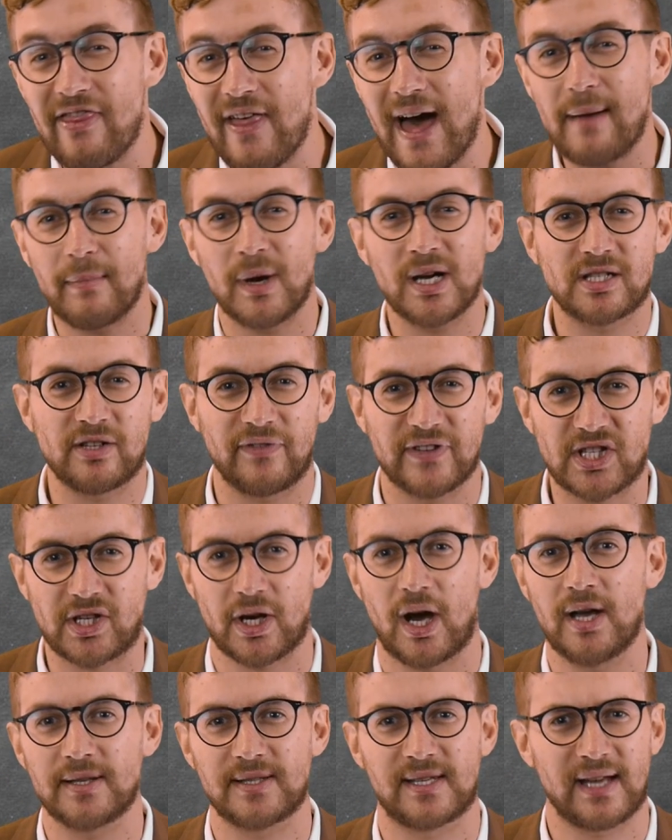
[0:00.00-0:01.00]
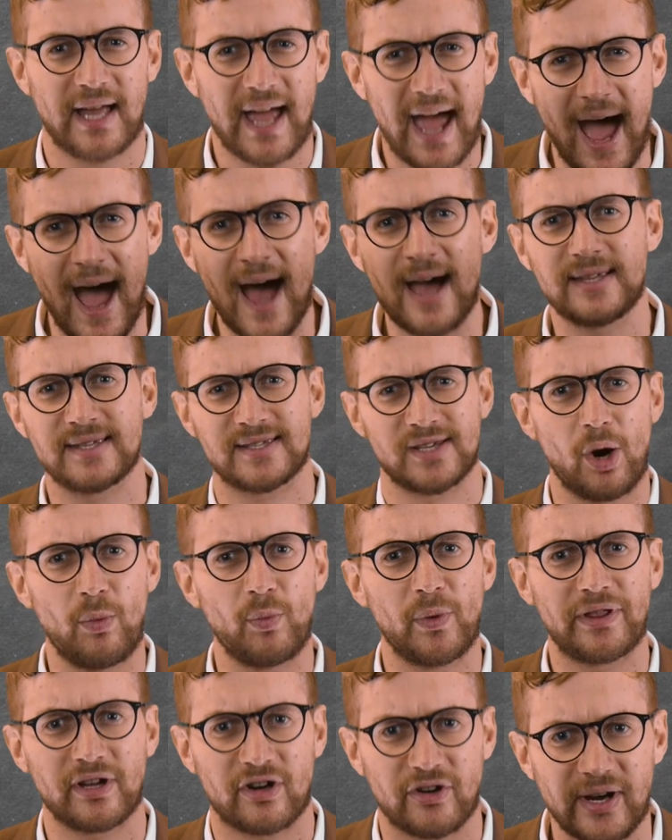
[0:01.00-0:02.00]
that much of a chance to get hands-on
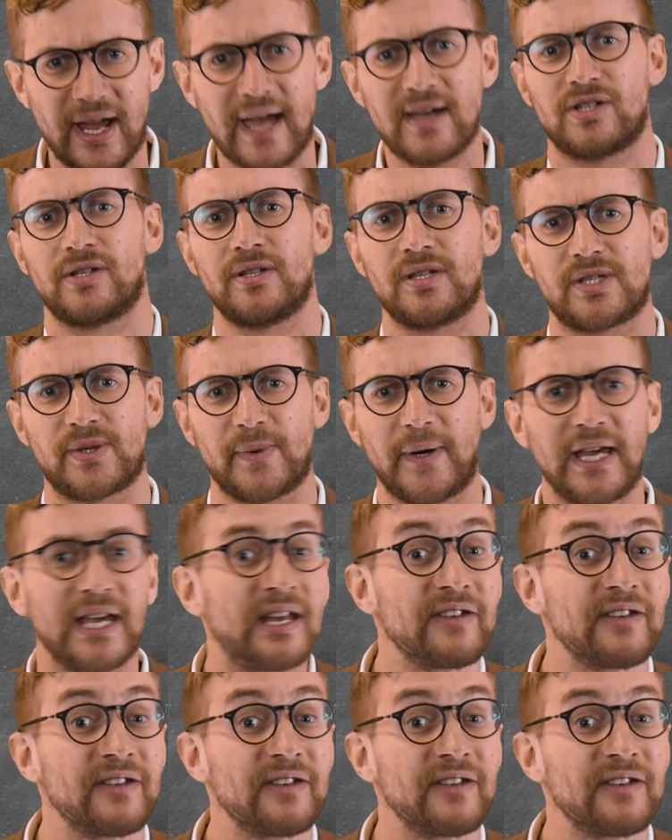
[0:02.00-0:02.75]
with the creation suite.